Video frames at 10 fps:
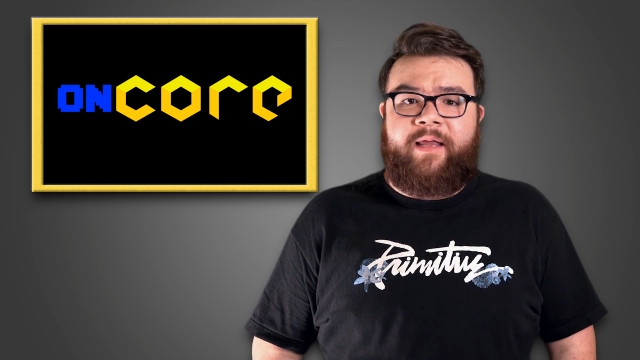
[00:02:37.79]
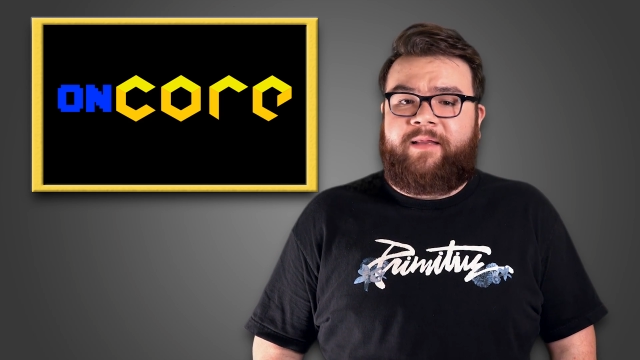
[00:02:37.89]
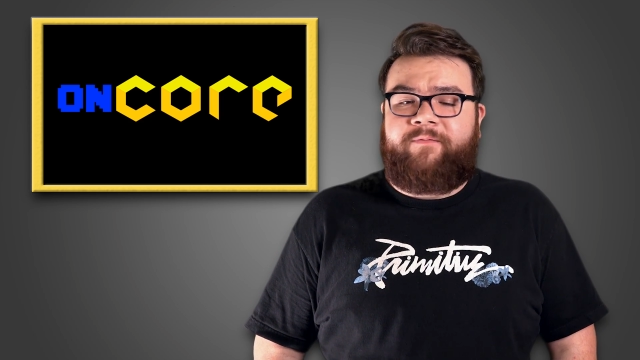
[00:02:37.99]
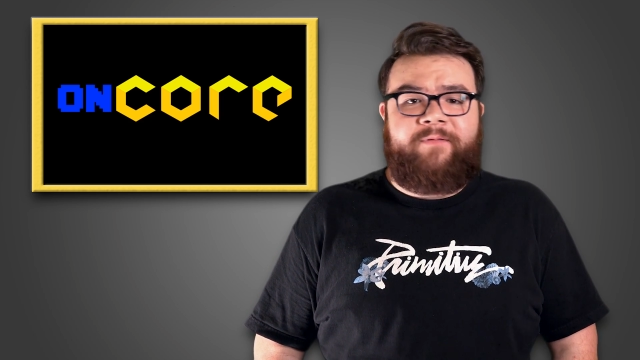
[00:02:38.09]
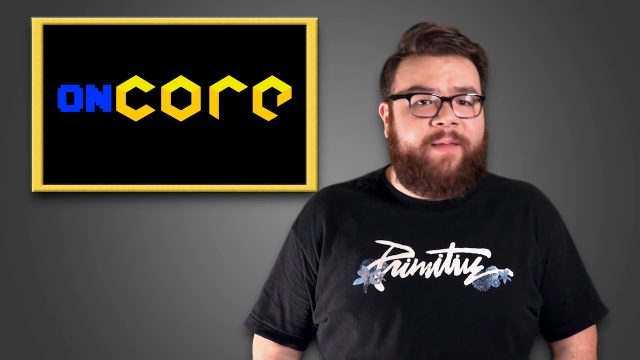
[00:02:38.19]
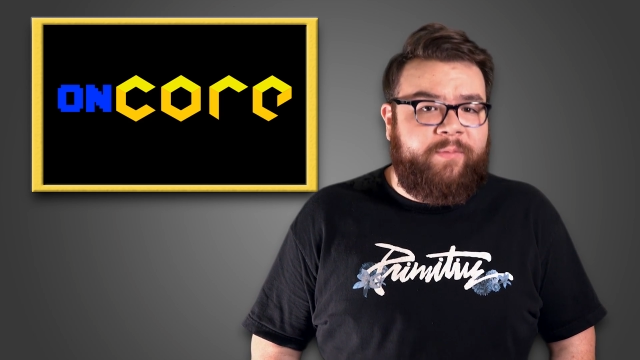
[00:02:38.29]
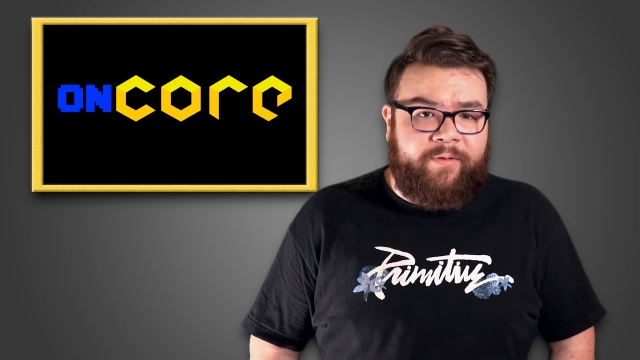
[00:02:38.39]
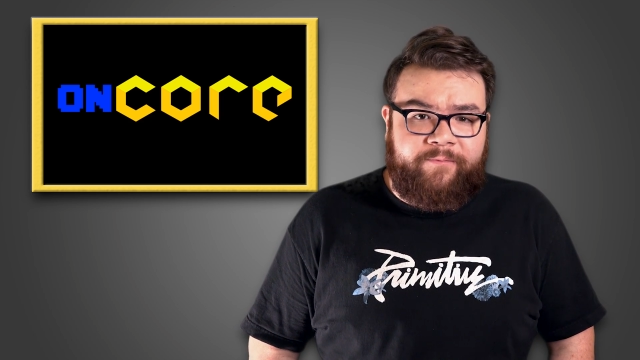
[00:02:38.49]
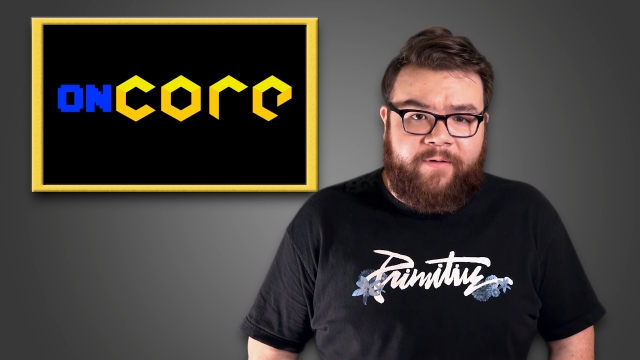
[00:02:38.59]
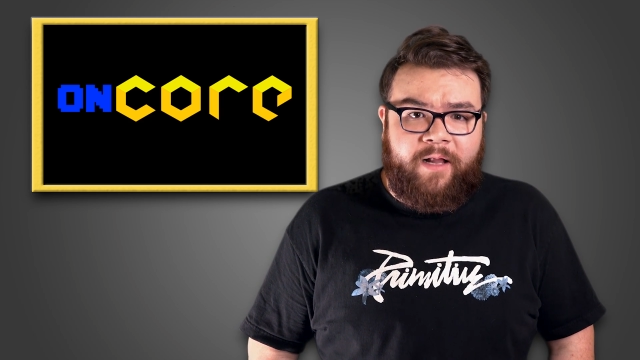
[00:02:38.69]
like the Flappy
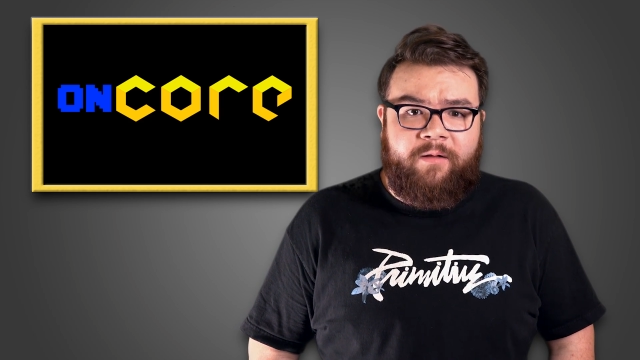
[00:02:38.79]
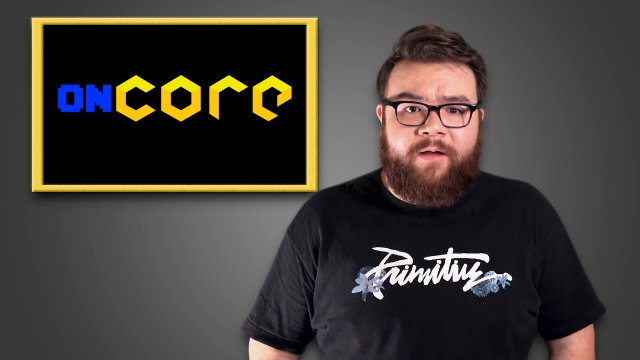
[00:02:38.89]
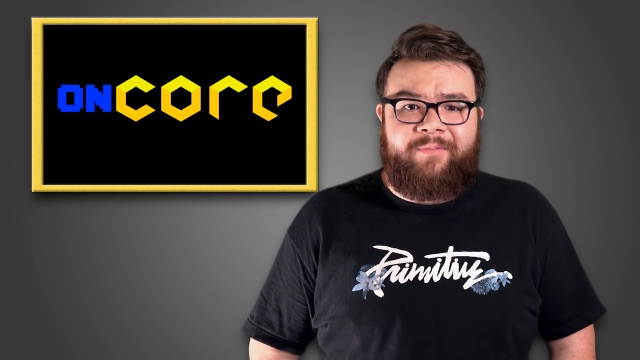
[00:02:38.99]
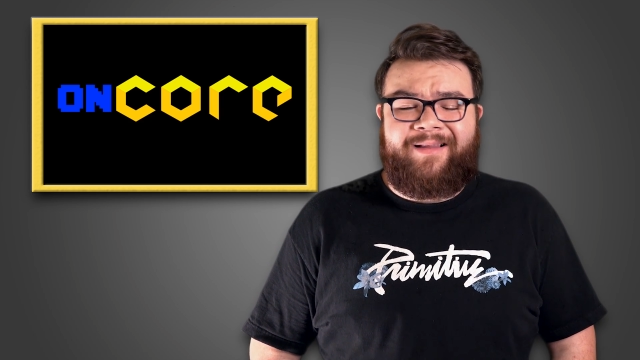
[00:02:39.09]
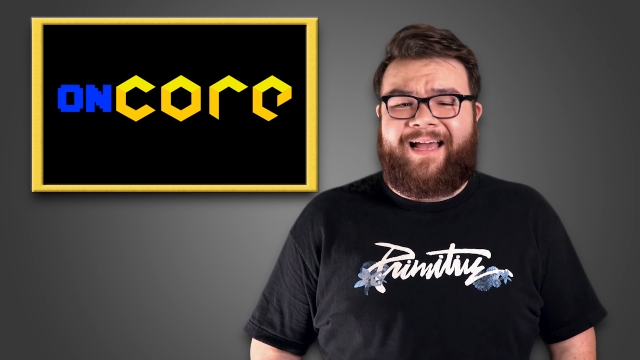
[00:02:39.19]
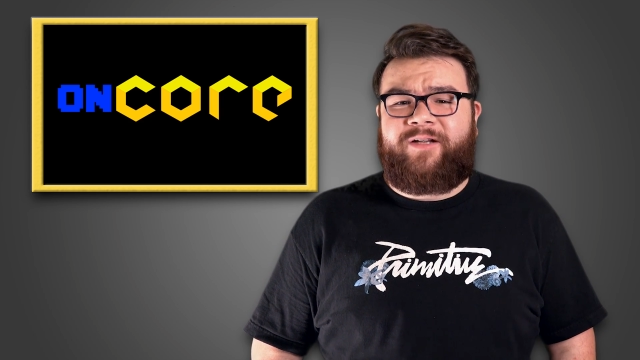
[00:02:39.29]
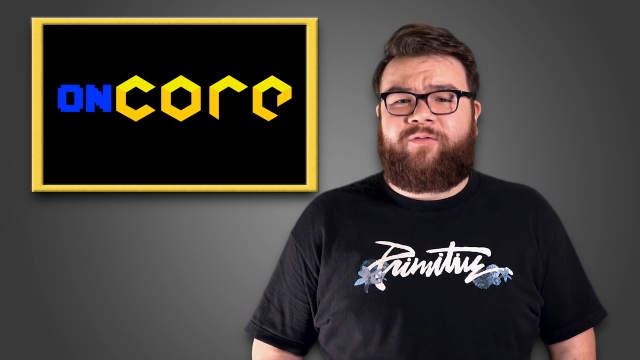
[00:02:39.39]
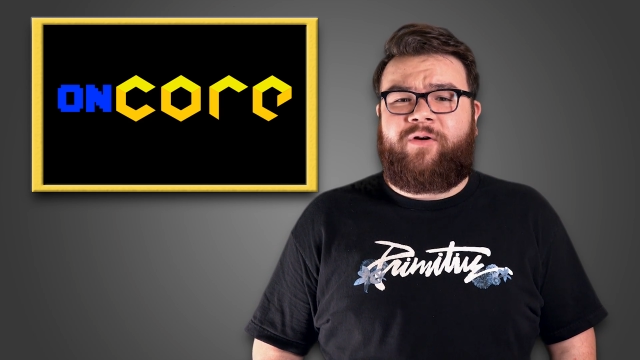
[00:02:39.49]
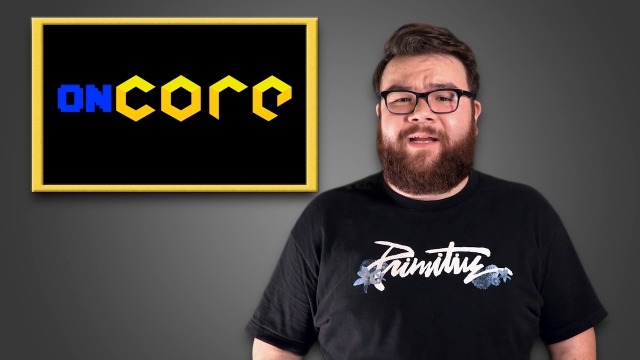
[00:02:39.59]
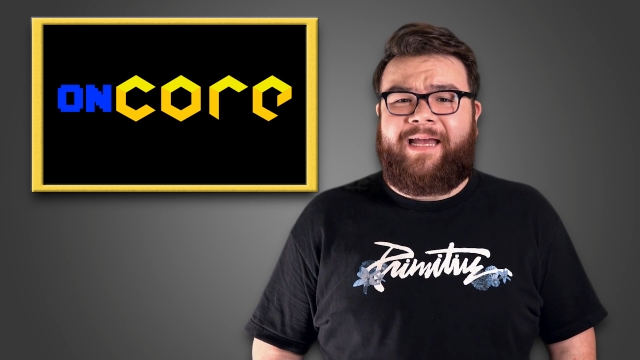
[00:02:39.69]
Bird follow-up,
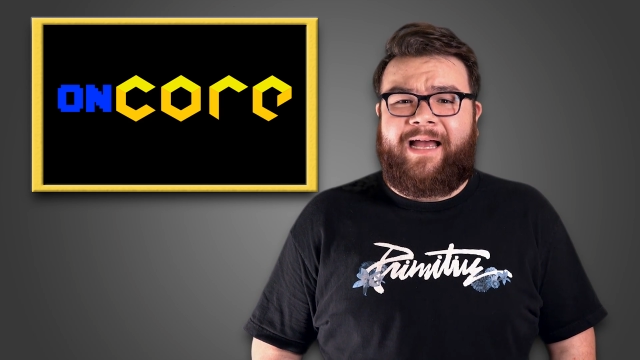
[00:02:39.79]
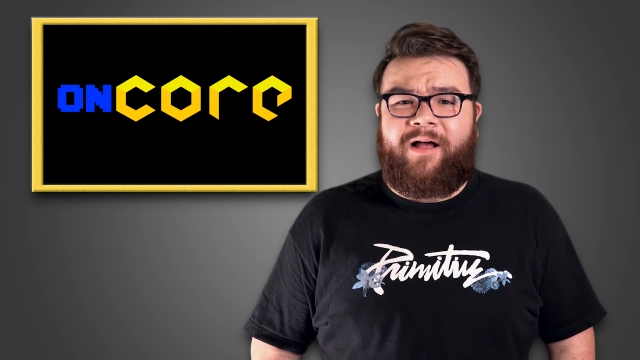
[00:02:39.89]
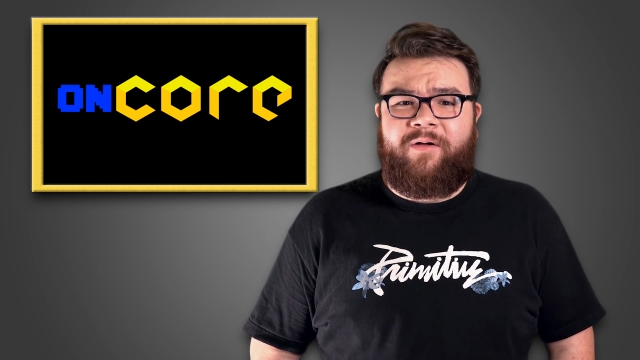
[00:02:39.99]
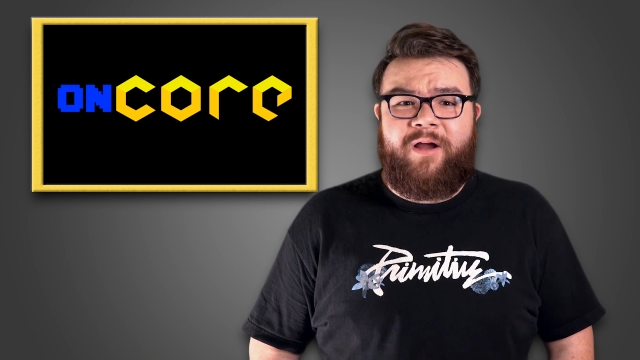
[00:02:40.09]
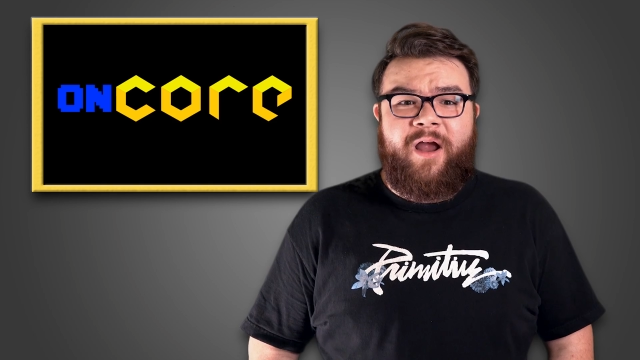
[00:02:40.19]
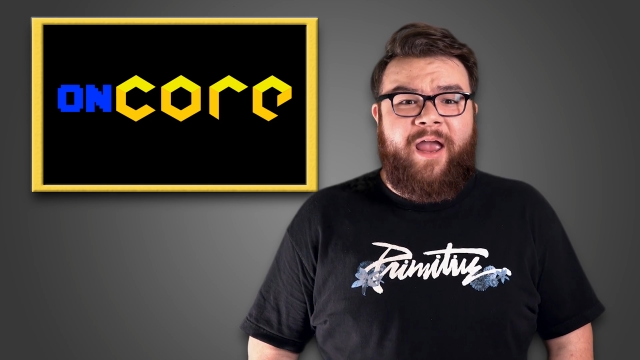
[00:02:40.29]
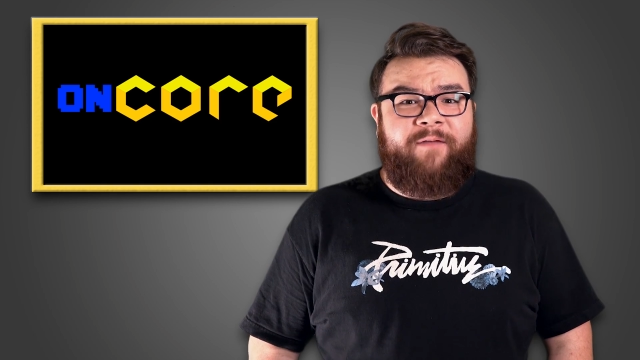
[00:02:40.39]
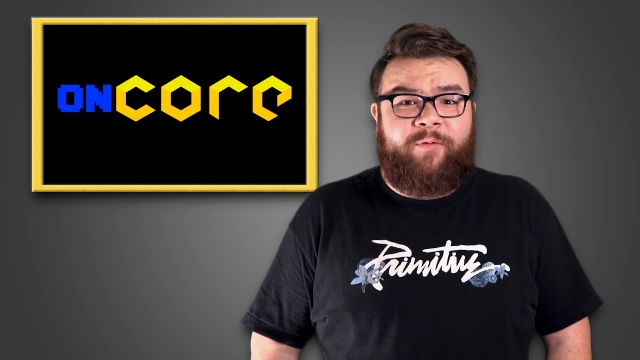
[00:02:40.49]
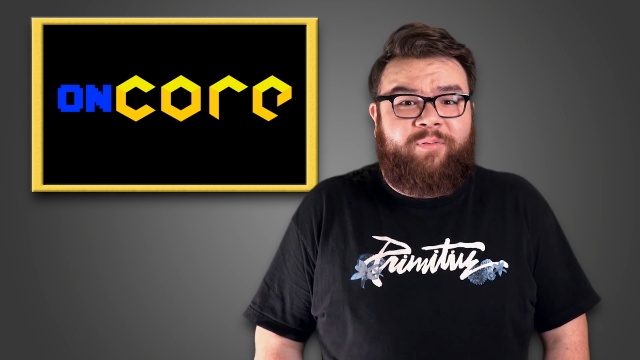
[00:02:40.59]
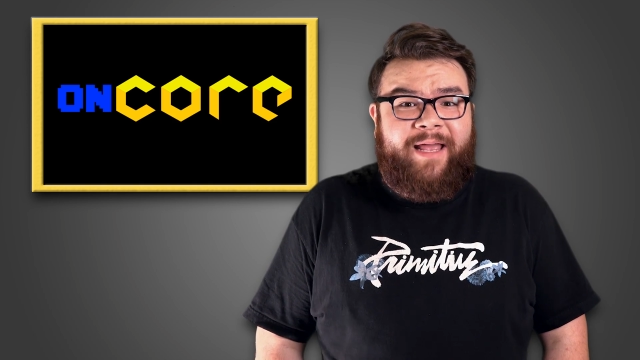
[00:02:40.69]
Clash Royale,
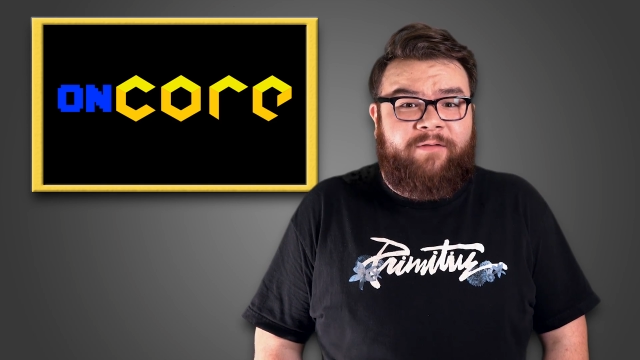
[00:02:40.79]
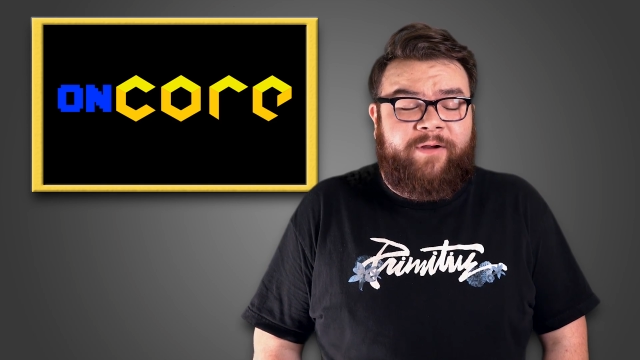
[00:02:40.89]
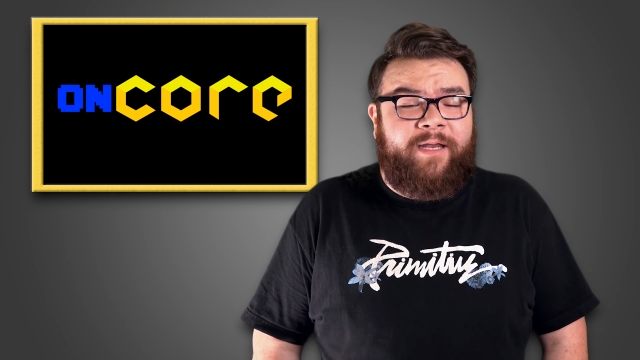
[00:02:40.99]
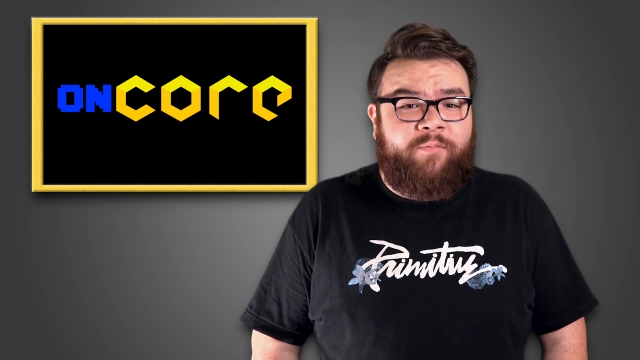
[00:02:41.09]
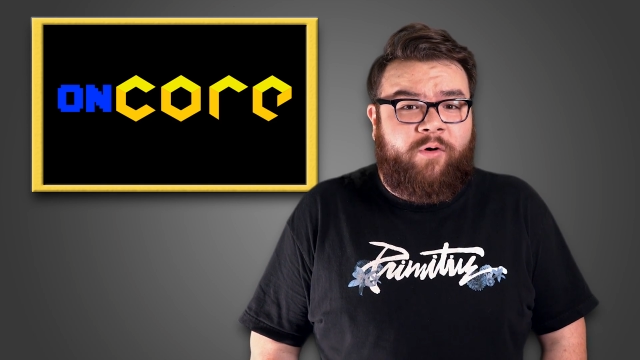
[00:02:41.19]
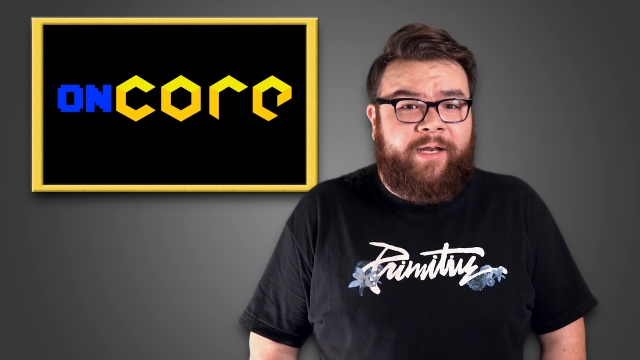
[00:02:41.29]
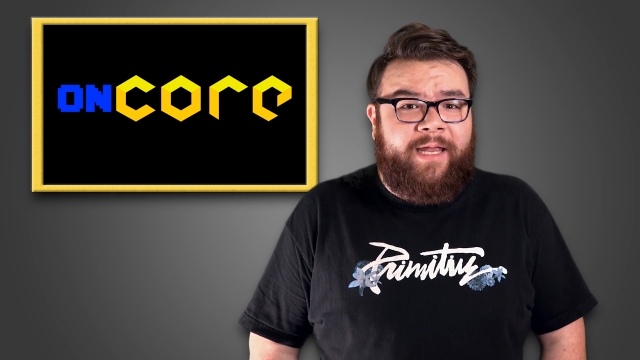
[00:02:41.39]
if you're playing the Rick and Morty